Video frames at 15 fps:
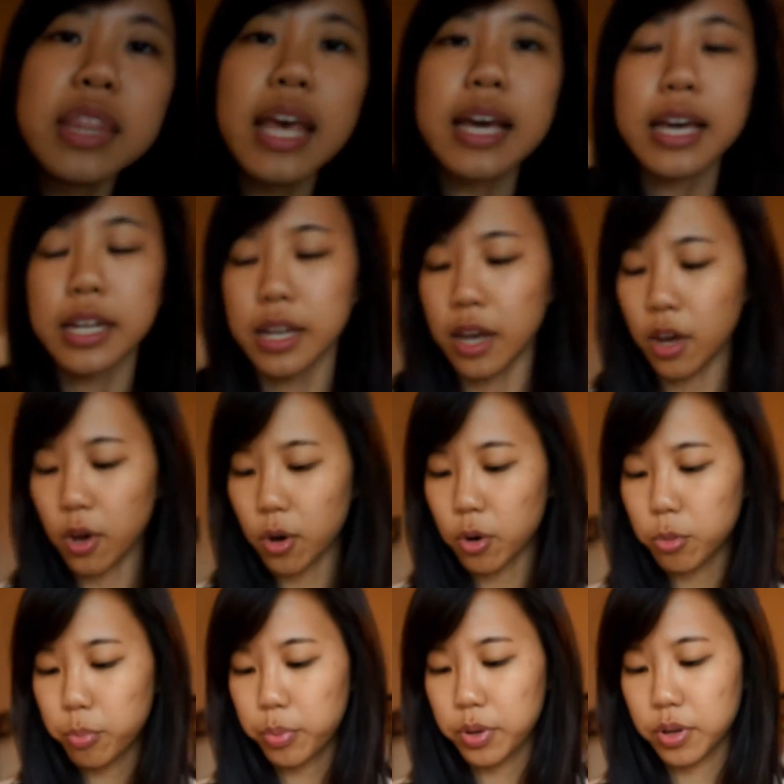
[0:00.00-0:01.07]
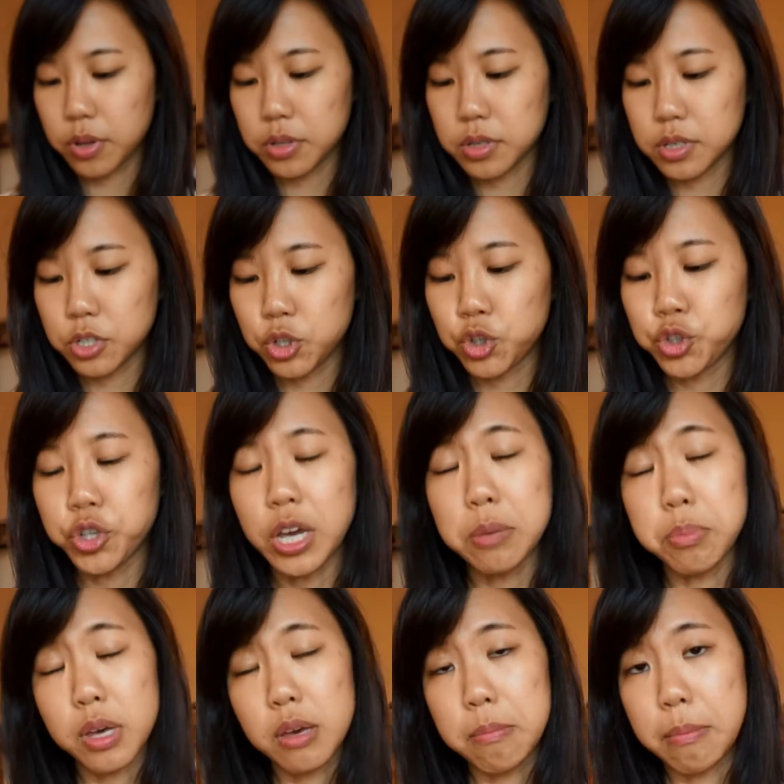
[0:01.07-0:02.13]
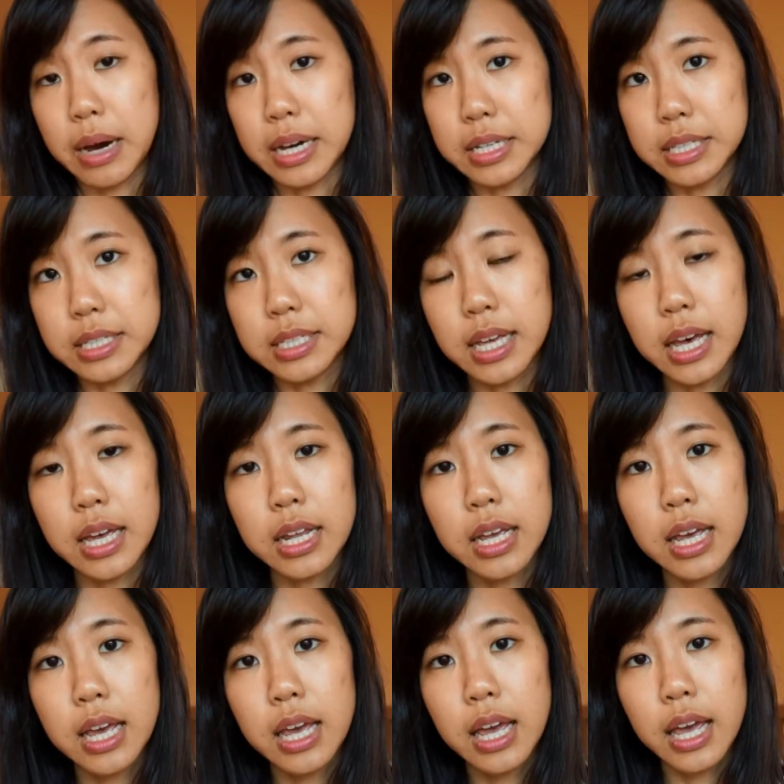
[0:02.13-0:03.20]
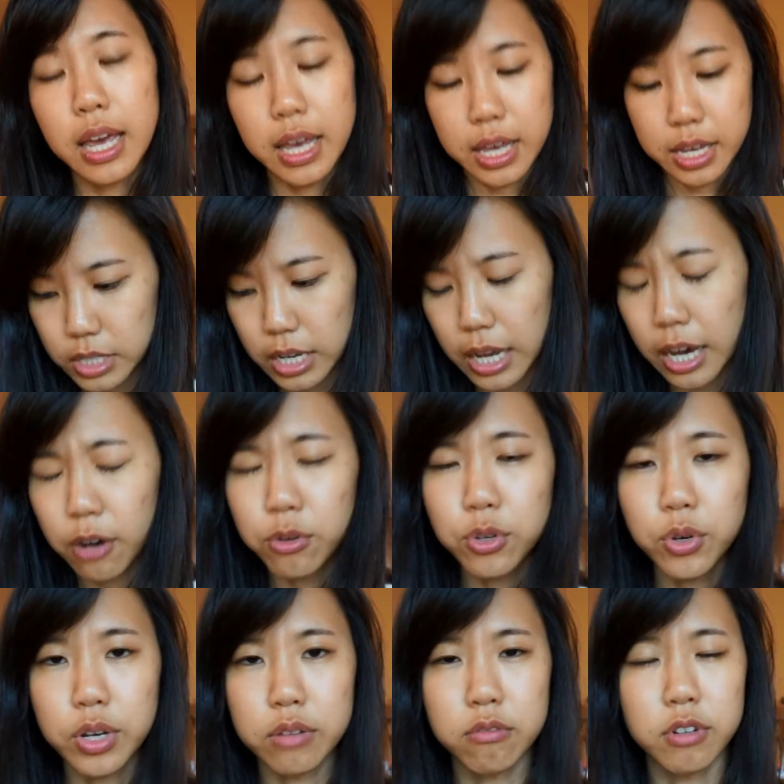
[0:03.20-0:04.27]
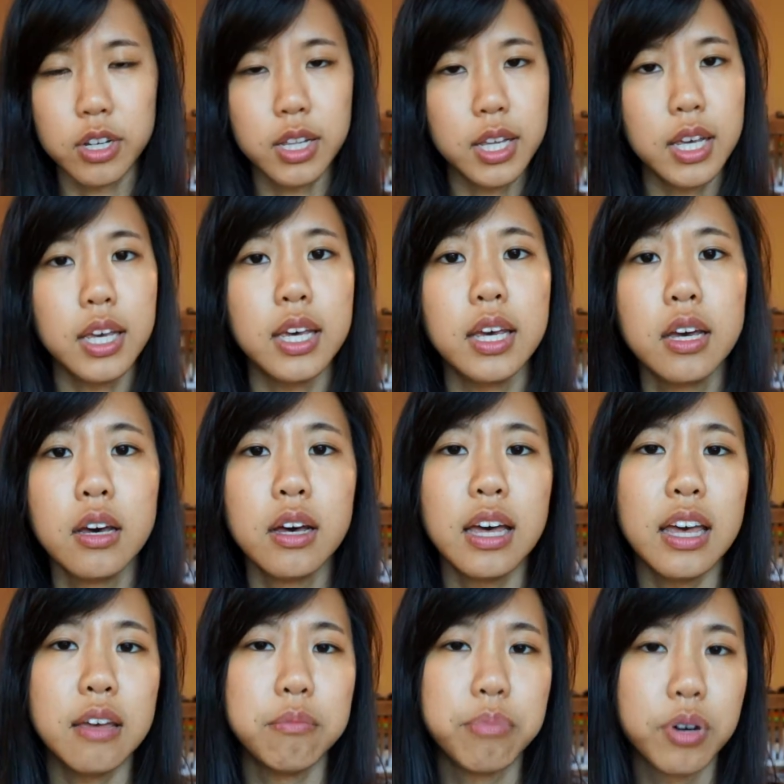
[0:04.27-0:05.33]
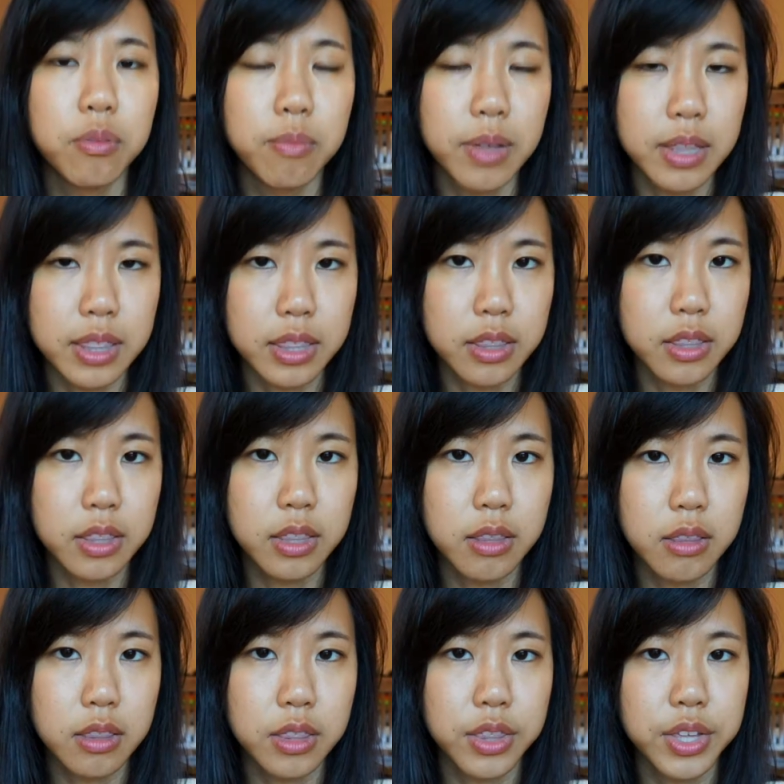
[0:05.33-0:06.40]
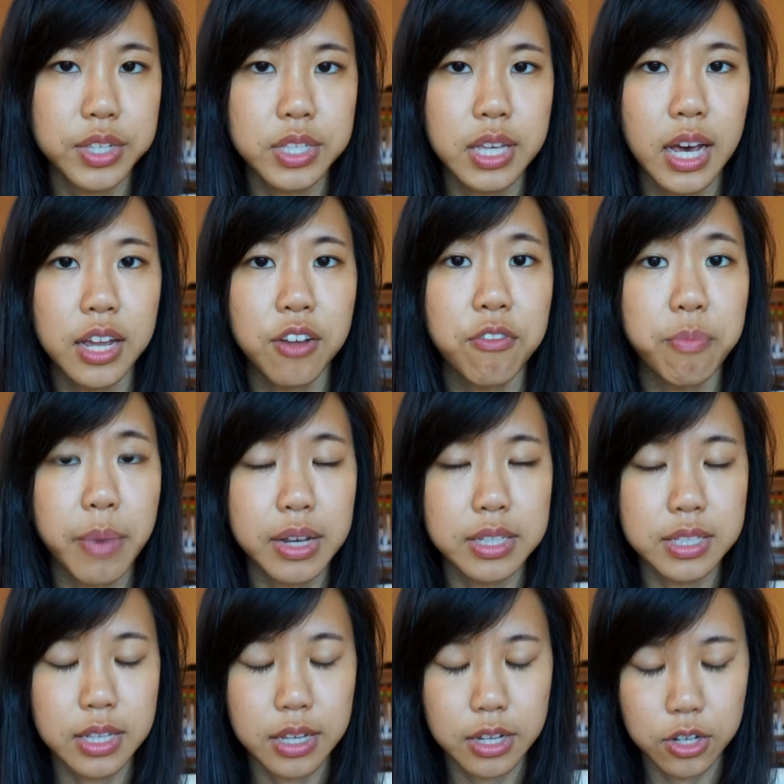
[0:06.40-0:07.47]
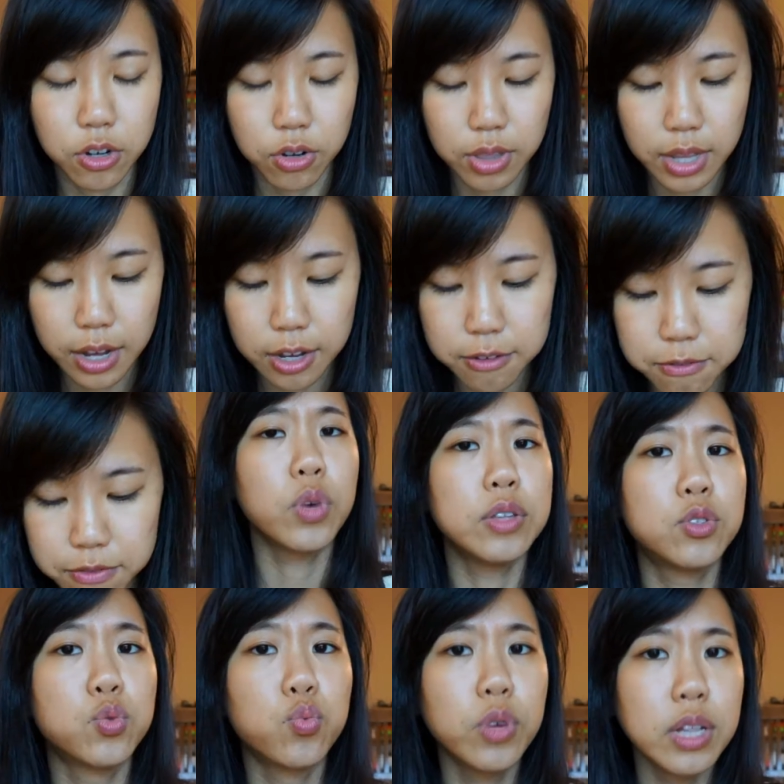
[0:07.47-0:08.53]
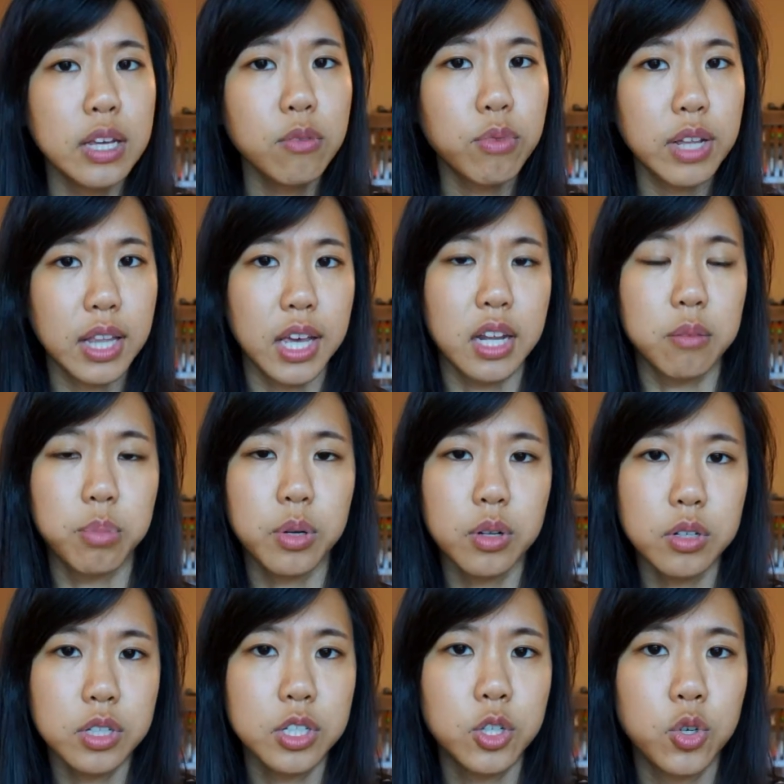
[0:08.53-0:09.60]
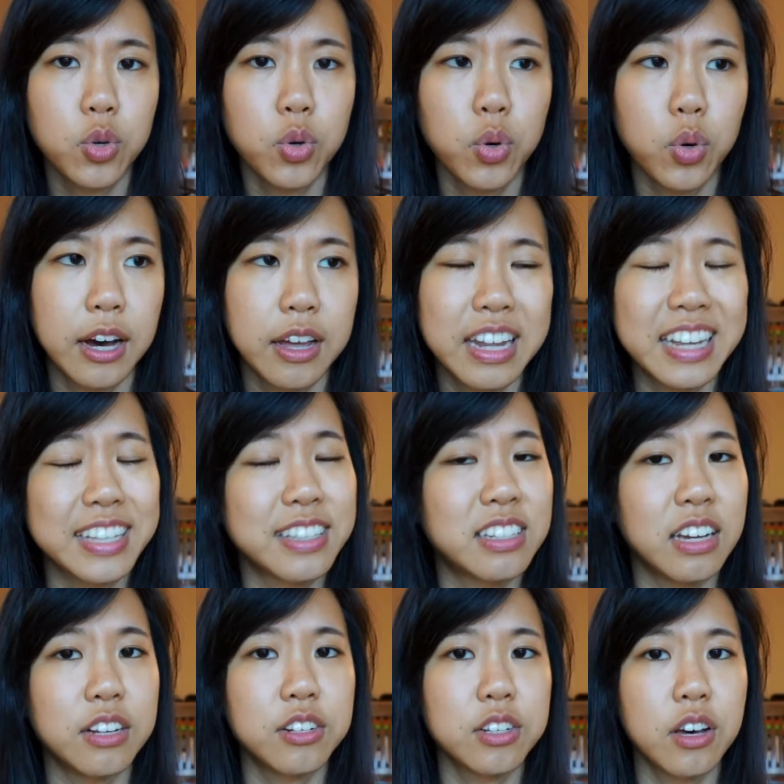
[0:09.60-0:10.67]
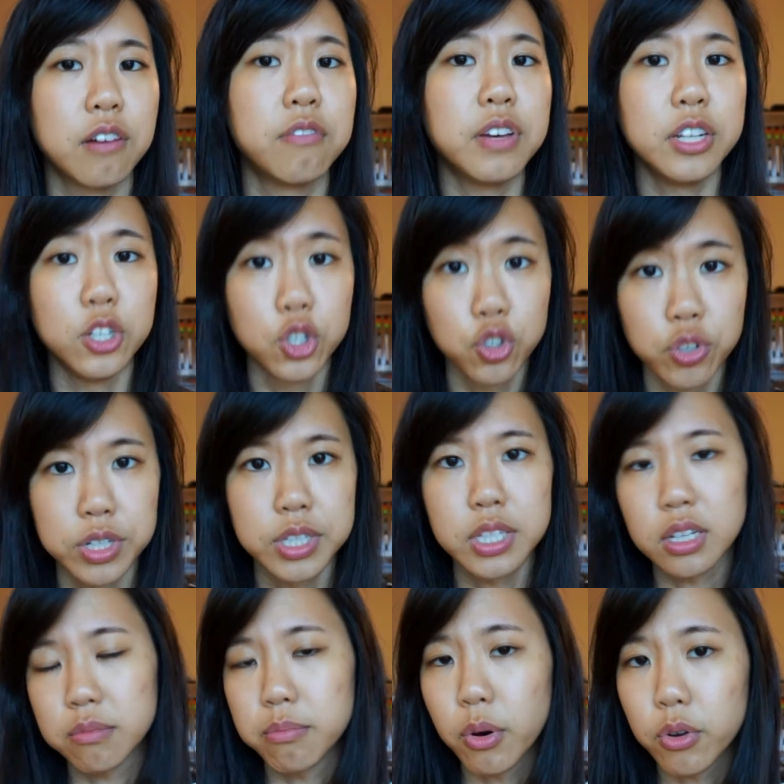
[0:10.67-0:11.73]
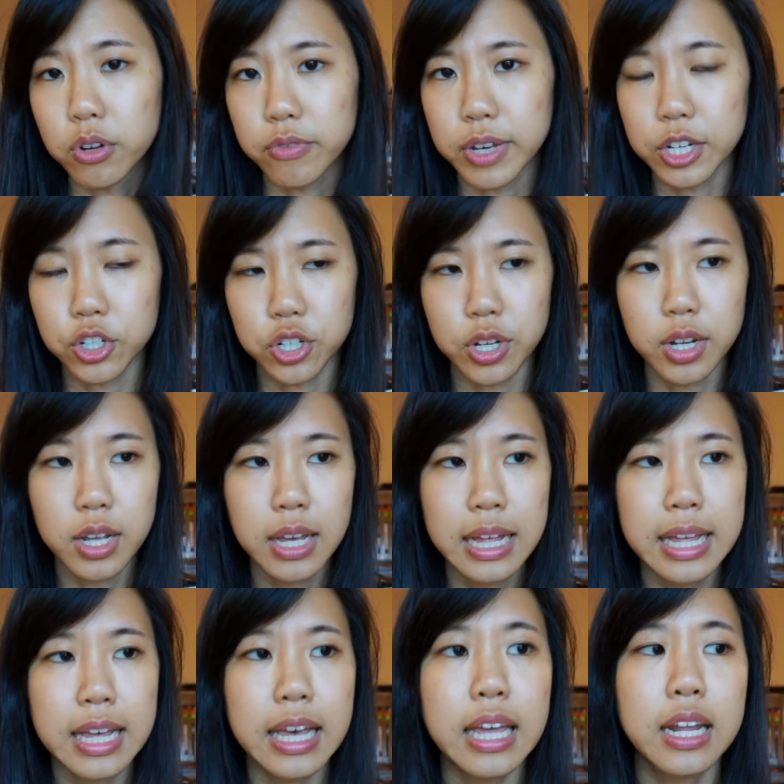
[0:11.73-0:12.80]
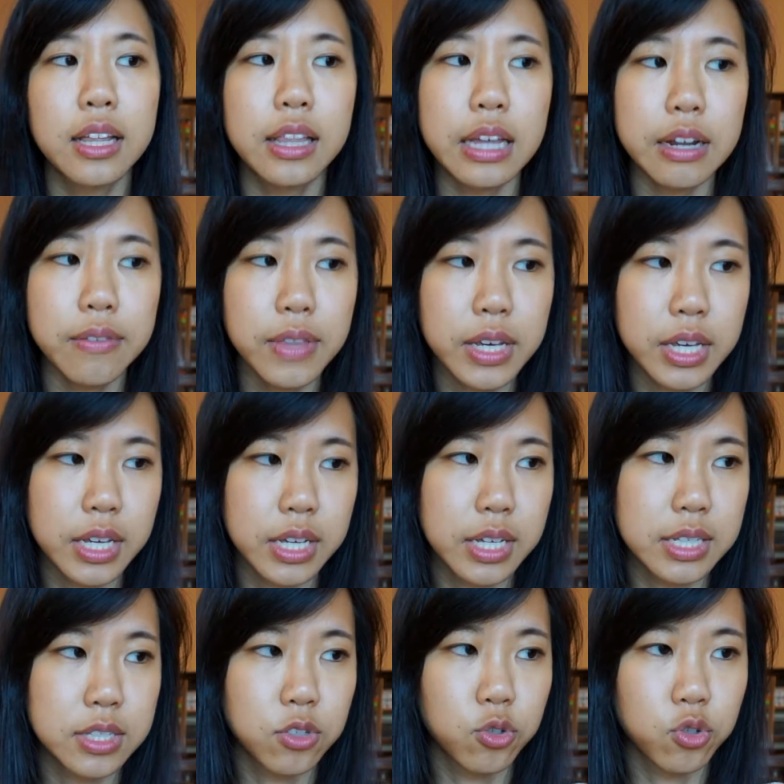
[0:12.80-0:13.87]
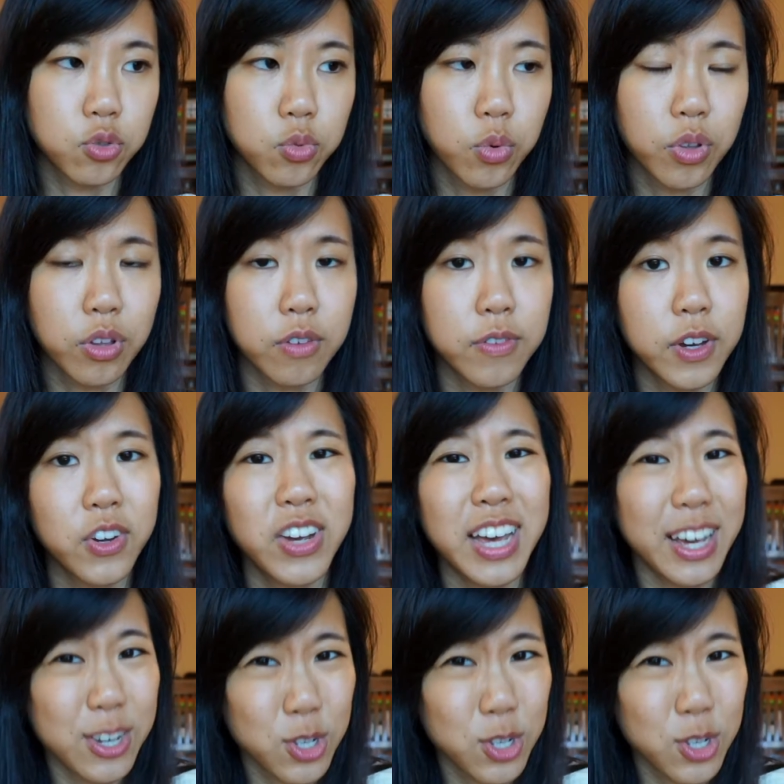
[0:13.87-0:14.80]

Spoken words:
that can help shape a mindset and how you can really implement this kind of mindset in your life. It's really relatable to an extent of intrinsic motivation. And a lot of the kids in school, they're very